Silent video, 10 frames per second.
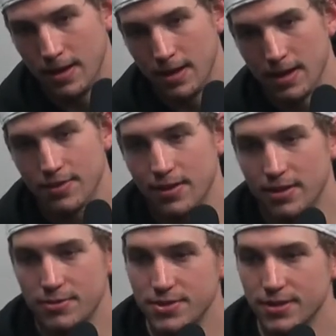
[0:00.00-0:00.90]
Yeah, I thought
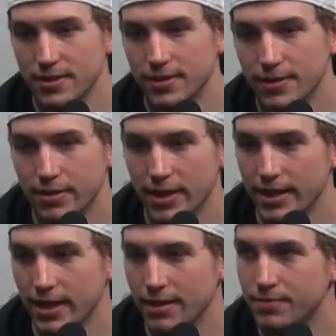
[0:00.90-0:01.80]
it was a great
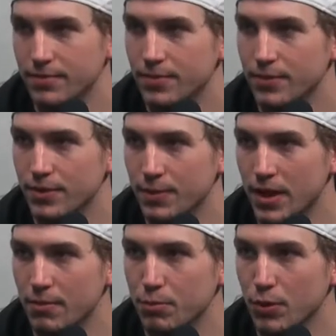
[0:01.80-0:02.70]
game
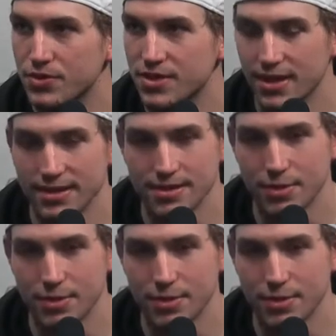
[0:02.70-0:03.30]
from both sides.